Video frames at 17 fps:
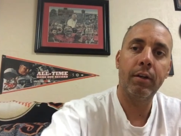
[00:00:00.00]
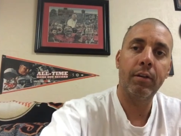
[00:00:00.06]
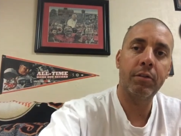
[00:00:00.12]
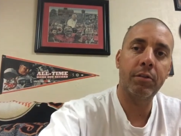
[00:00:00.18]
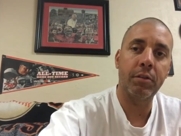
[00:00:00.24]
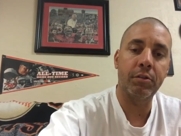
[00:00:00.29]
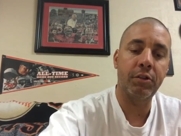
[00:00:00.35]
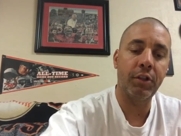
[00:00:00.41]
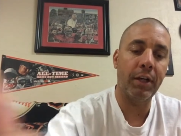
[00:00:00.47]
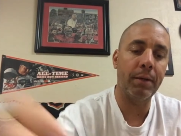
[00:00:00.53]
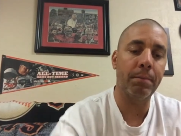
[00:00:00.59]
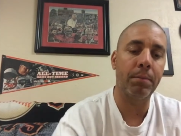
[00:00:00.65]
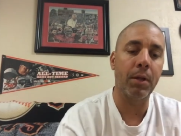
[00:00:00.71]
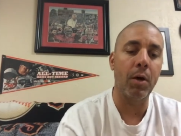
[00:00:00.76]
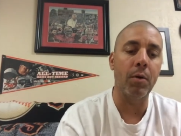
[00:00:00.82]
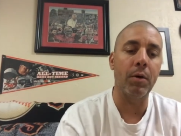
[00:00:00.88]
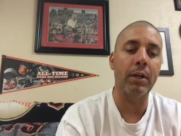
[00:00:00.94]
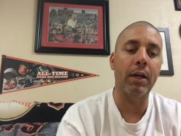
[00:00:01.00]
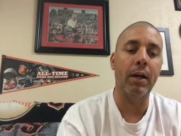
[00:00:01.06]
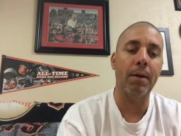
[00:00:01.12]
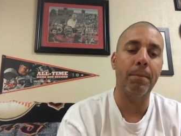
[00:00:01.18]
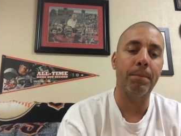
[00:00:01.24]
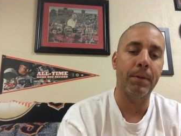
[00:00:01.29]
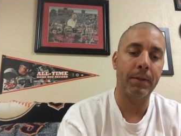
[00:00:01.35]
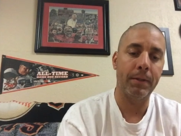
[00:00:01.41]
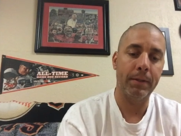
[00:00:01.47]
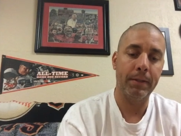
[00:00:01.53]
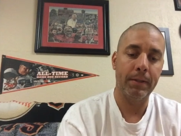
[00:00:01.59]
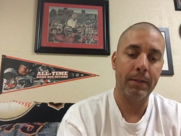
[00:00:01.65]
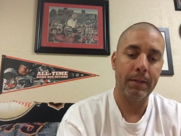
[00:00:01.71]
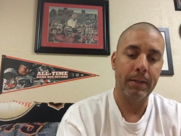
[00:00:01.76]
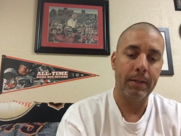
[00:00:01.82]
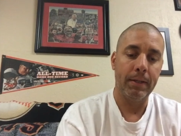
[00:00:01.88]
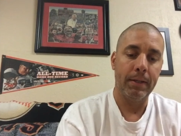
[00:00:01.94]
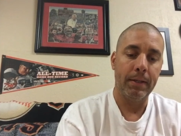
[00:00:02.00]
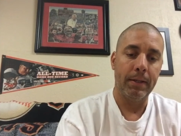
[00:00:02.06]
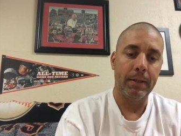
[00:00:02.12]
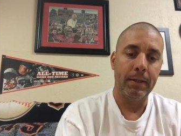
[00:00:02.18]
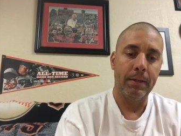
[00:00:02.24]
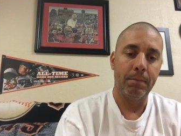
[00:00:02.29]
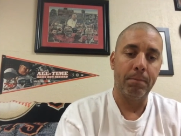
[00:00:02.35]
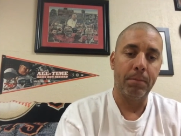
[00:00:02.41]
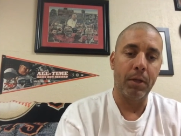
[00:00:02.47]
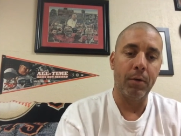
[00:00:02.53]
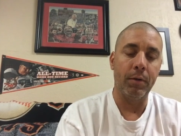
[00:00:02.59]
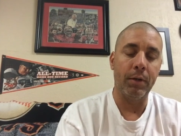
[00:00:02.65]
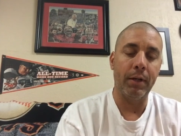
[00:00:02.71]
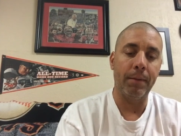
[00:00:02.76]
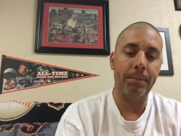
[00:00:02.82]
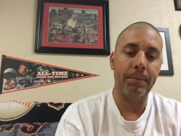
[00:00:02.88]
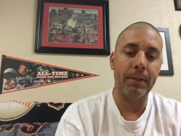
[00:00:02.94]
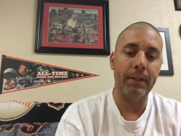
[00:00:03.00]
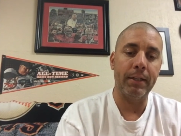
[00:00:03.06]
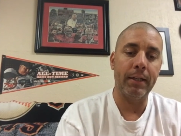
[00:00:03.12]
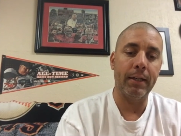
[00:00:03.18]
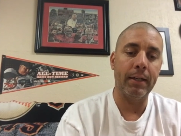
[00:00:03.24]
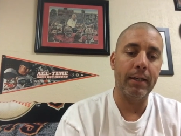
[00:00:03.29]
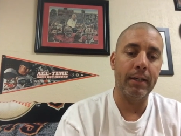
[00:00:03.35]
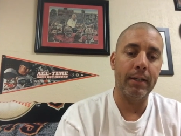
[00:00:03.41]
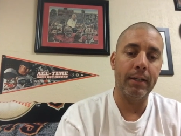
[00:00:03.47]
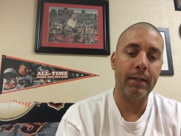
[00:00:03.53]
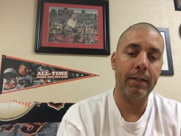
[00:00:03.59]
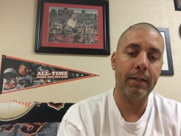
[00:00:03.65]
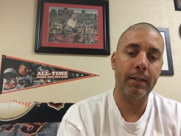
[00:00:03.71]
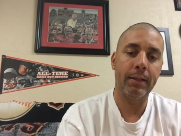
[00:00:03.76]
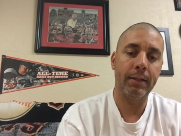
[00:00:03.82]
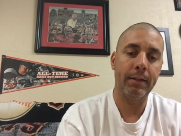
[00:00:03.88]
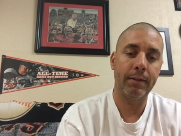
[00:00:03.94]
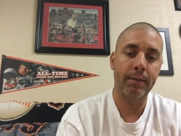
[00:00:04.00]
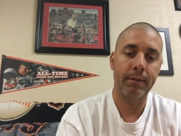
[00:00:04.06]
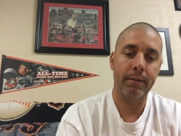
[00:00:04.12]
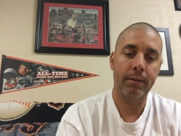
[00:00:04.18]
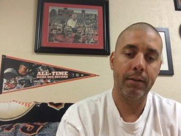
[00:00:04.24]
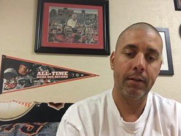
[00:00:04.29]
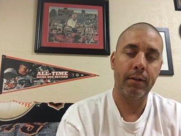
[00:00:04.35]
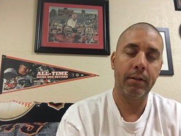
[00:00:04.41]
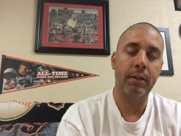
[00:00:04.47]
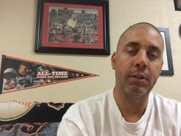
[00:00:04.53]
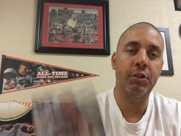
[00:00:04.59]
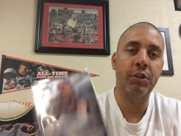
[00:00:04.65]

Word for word: So Jay, blowing up, blowing up the uh, the